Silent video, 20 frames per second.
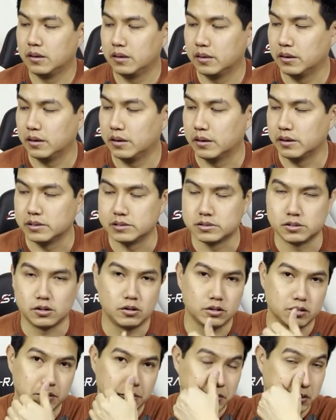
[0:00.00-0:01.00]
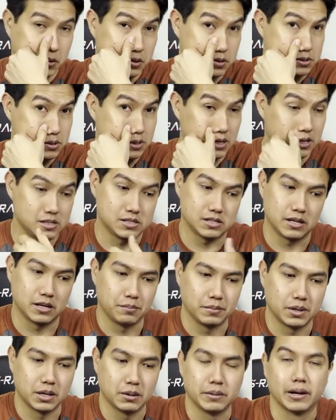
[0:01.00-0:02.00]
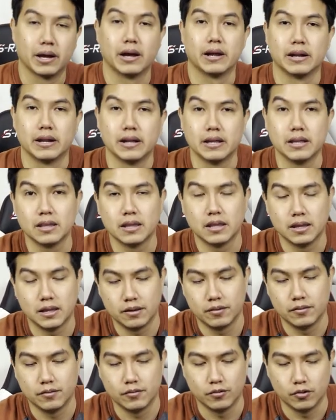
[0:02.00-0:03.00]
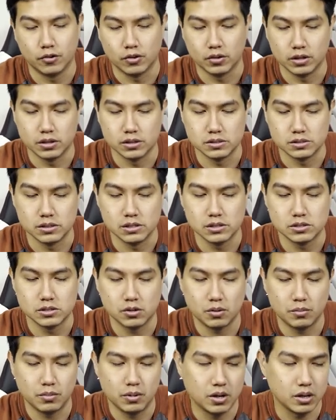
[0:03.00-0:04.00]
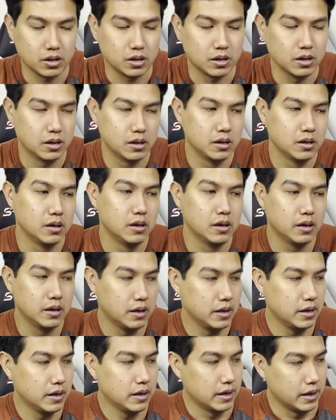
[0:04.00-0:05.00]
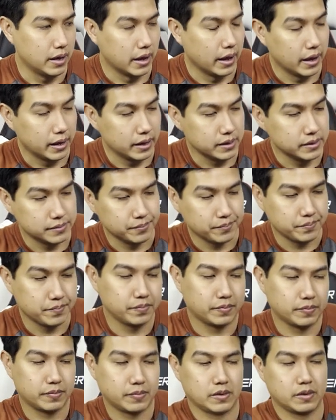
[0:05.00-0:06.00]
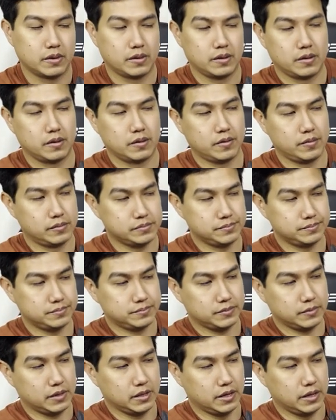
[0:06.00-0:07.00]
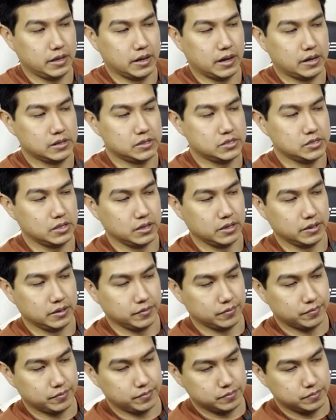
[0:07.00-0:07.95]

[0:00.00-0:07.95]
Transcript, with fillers: there is all the ports let's say maybe I need for this distro block and he actually